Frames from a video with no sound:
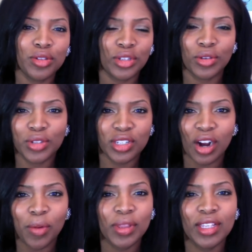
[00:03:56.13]
So you
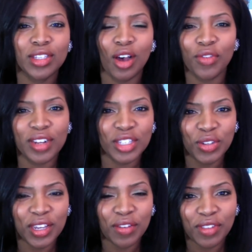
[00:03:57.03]
start with the softness,
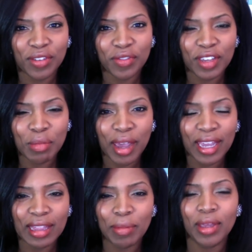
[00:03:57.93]
you give the feedback
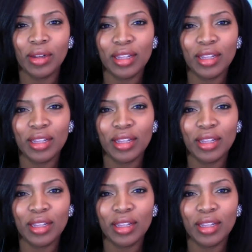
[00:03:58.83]
in the middle,